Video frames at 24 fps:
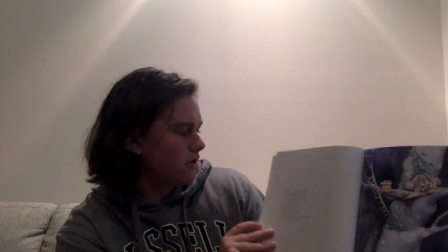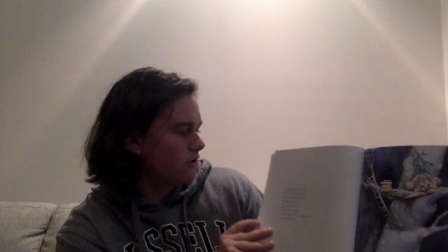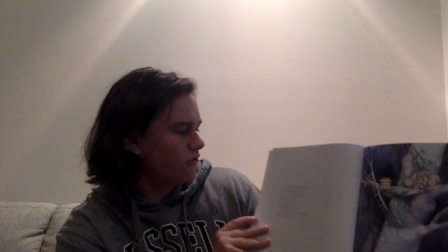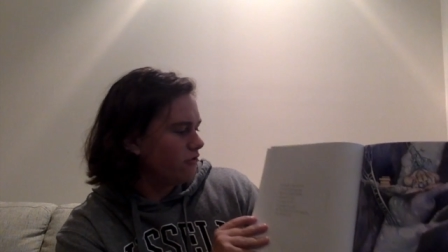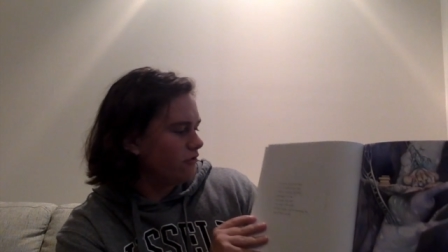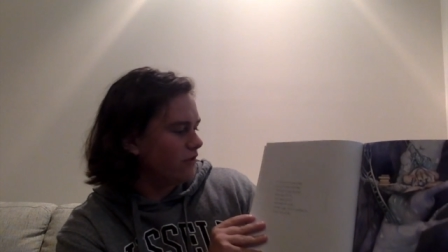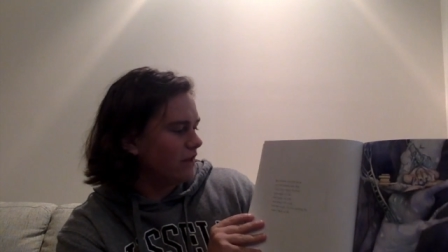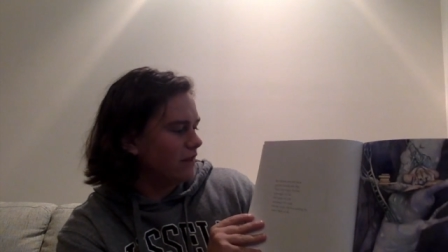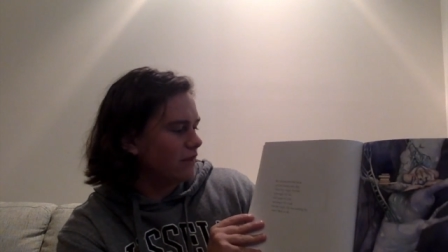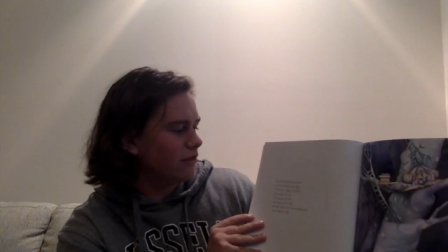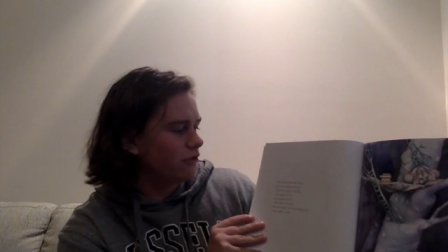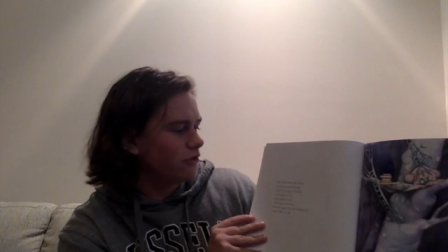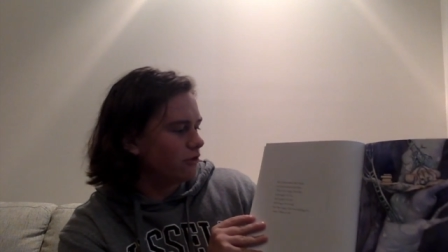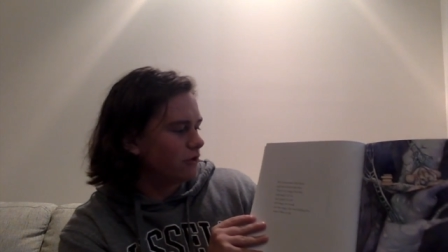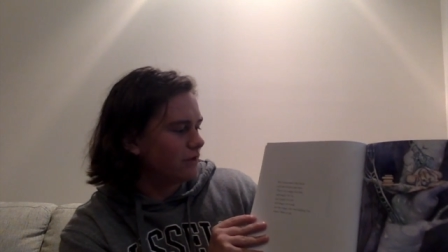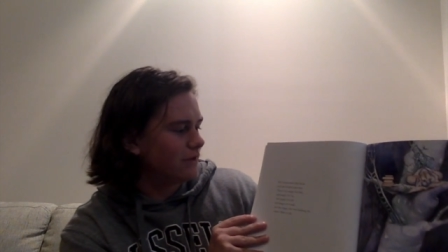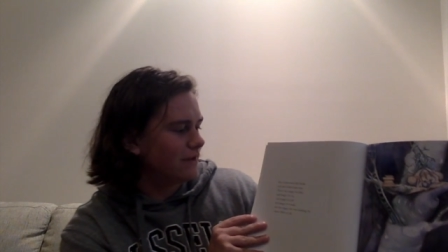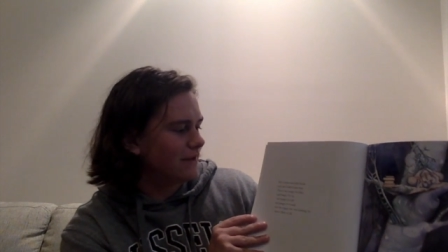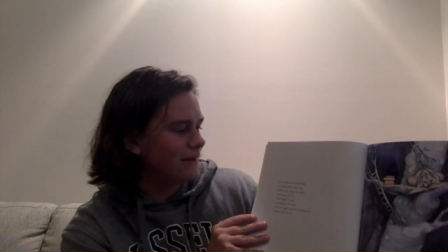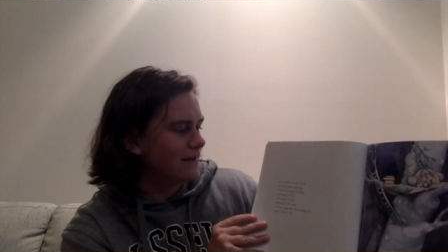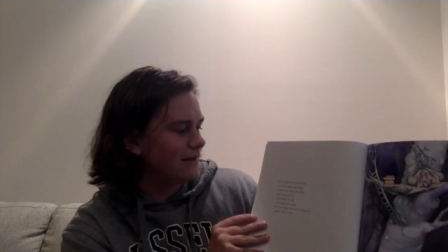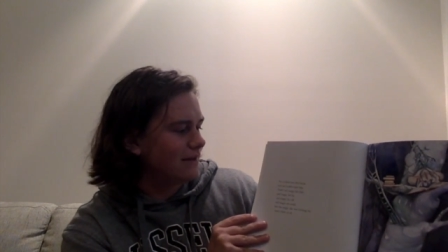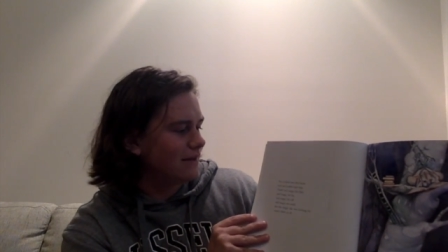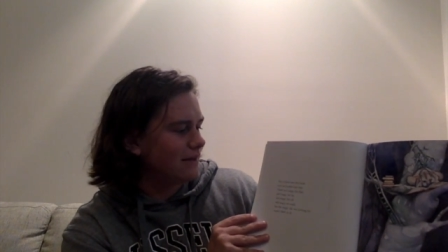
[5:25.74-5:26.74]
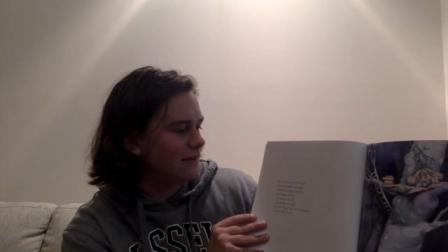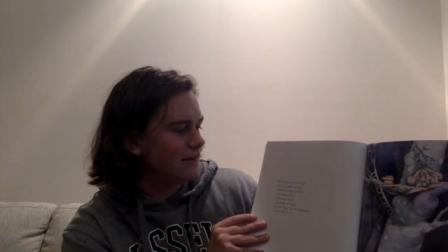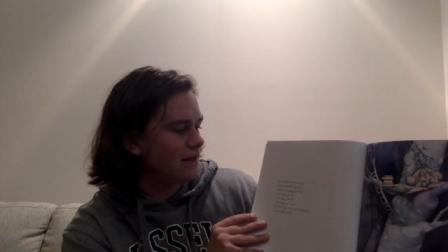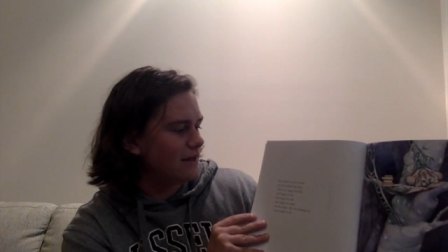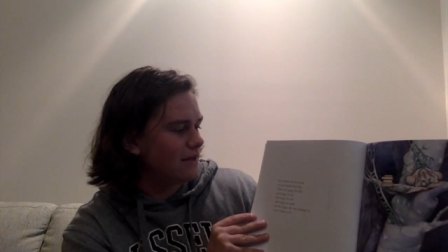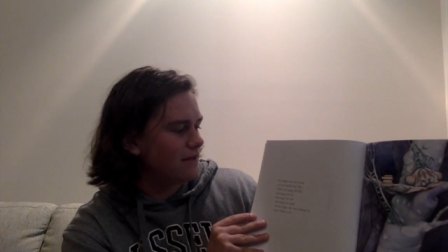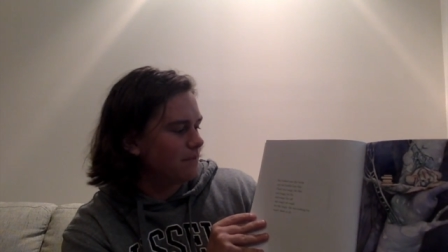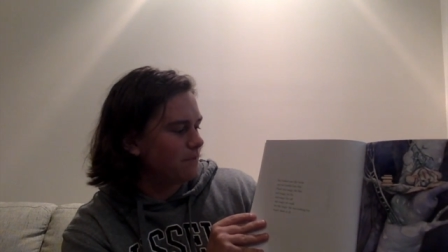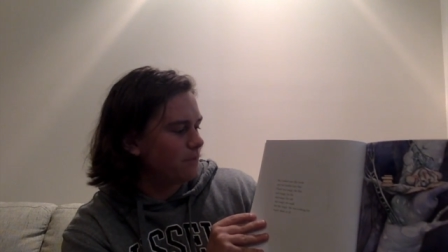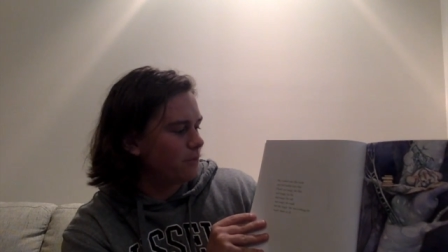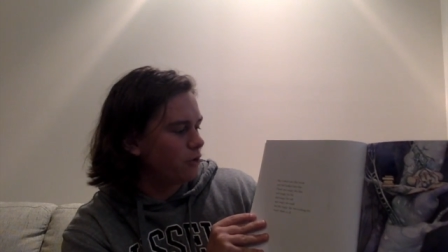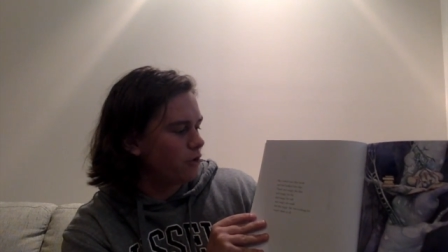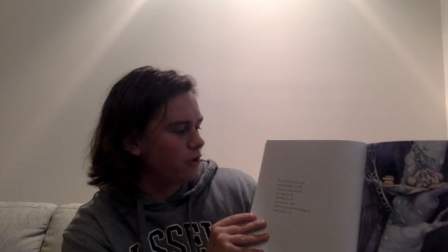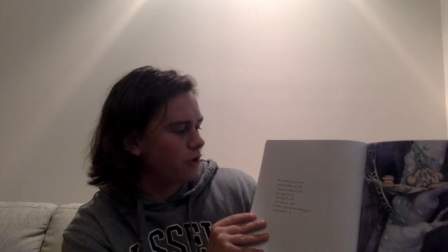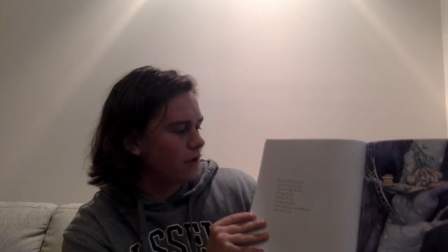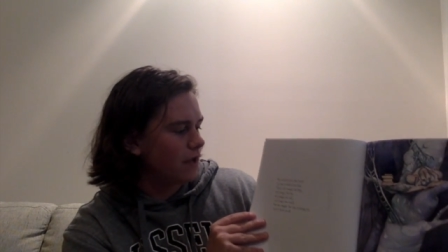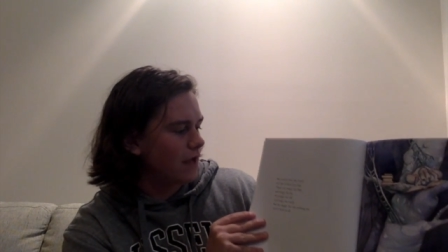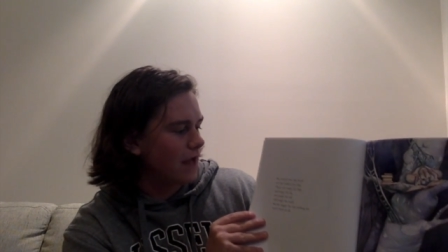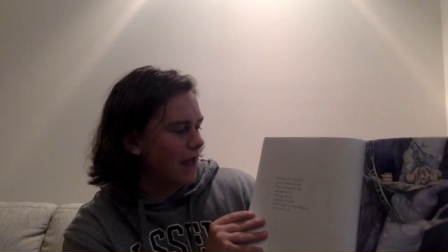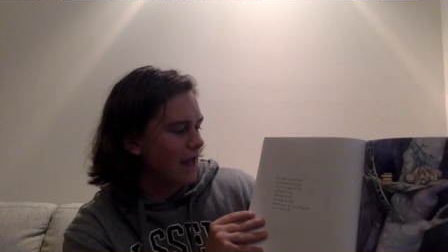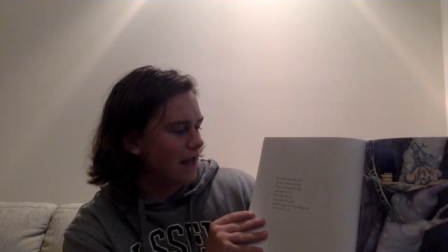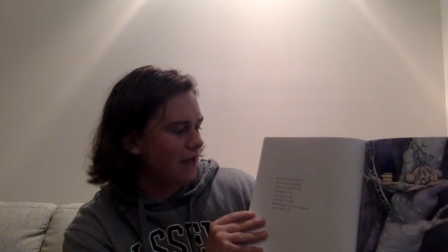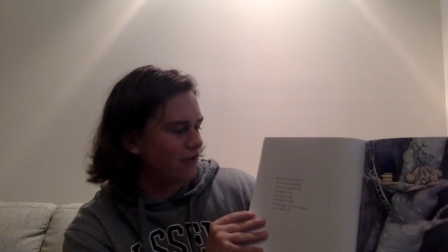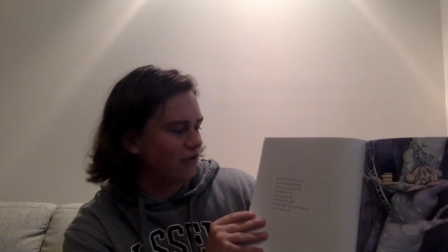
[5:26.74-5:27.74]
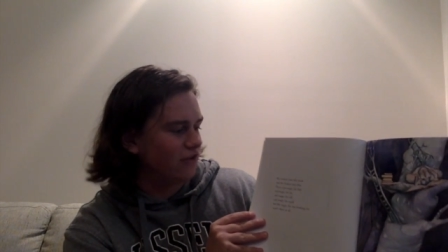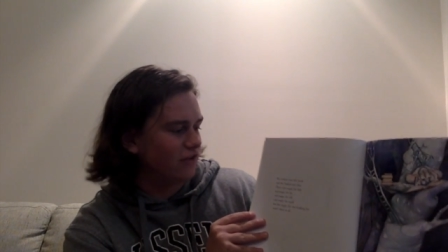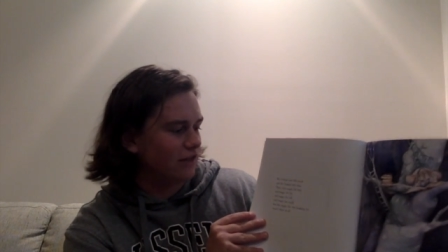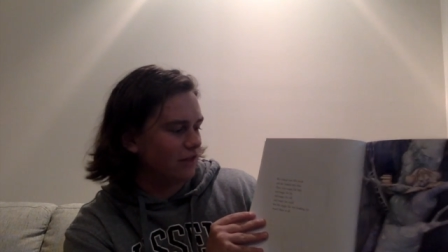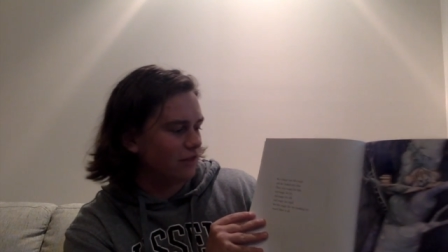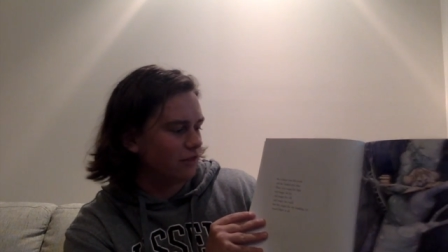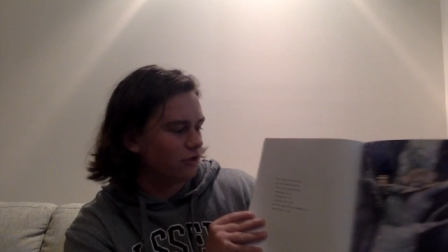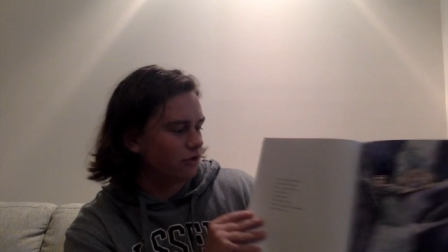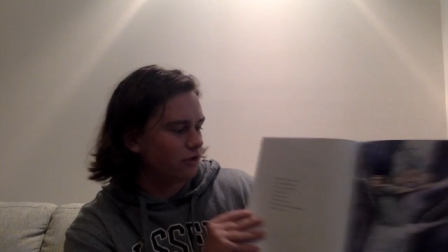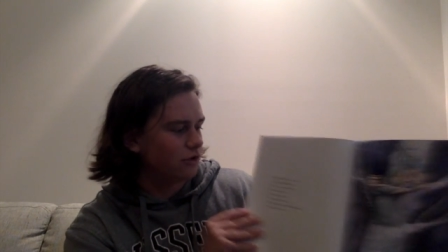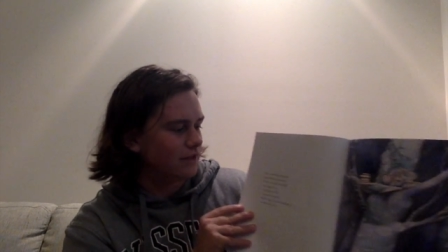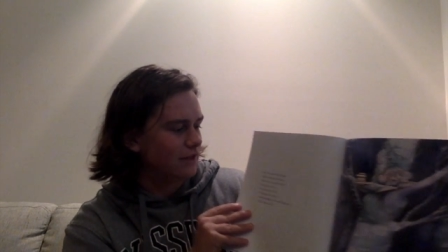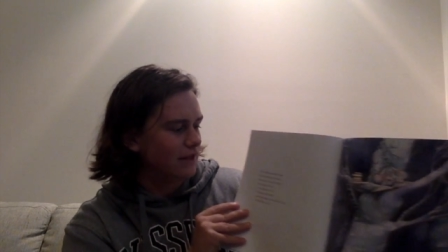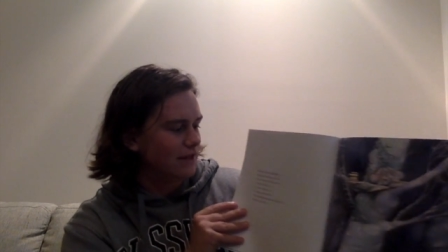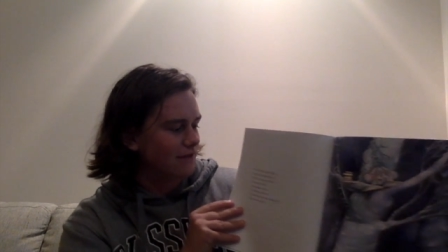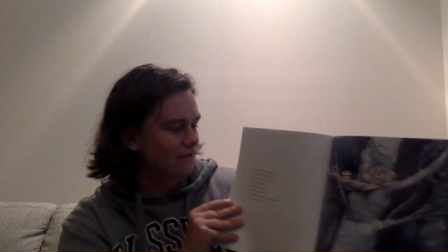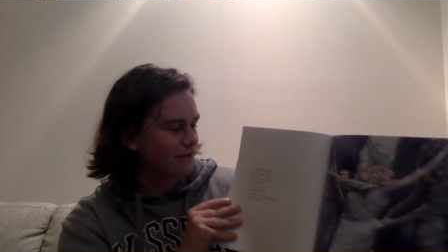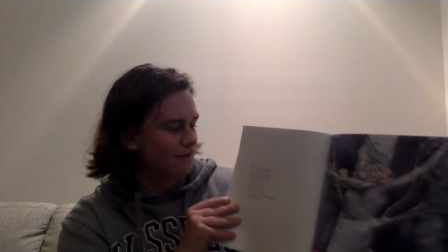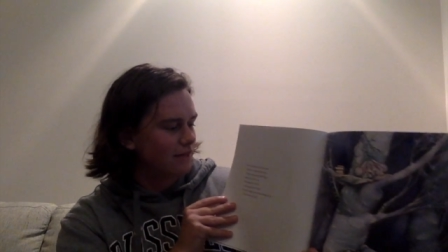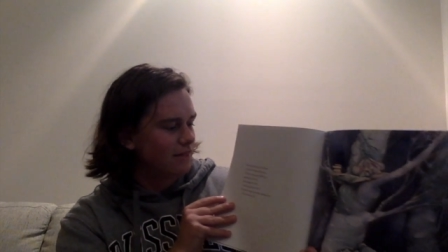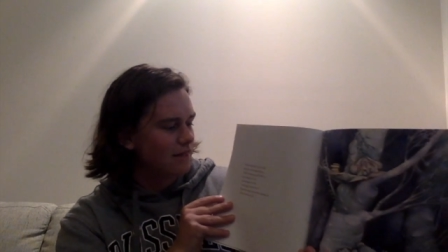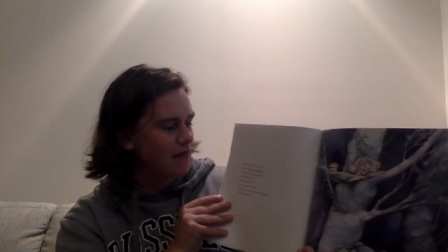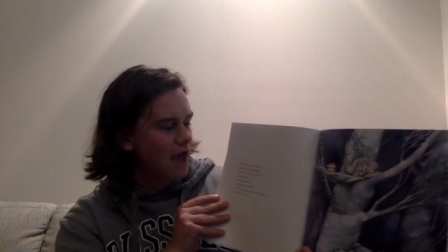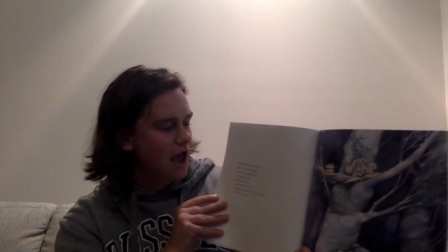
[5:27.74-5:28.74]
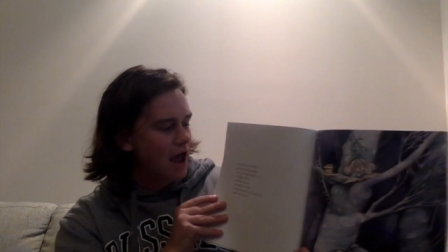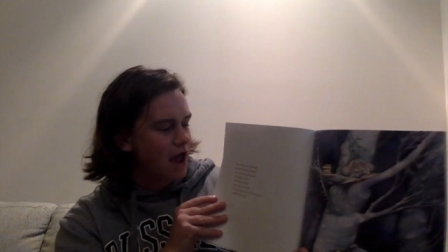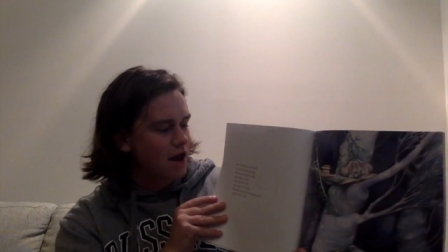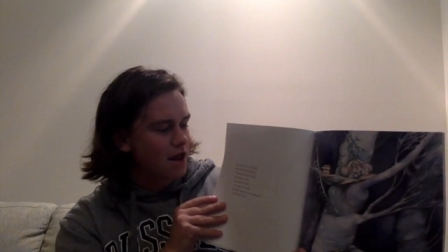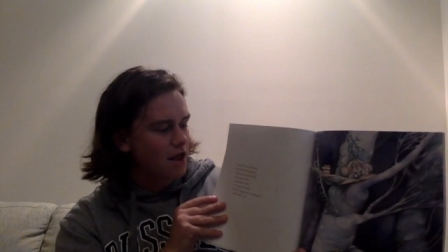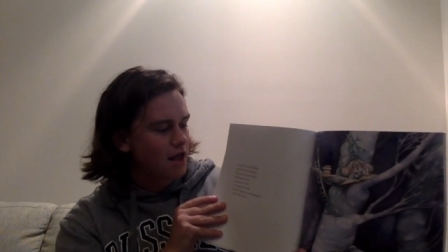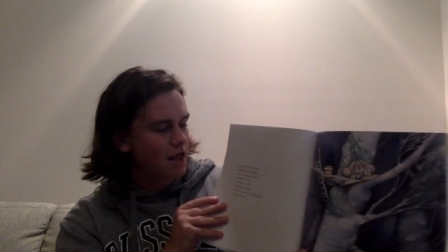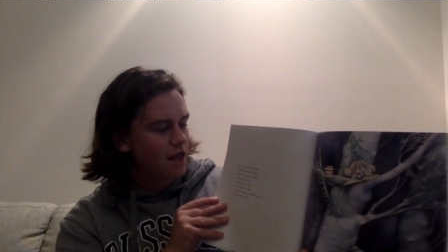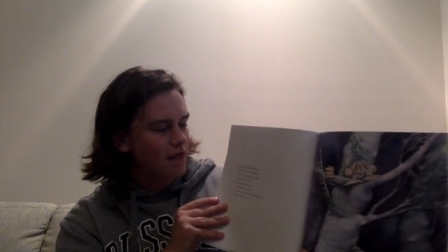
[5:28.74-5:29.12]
She looked into this book and she looked into that.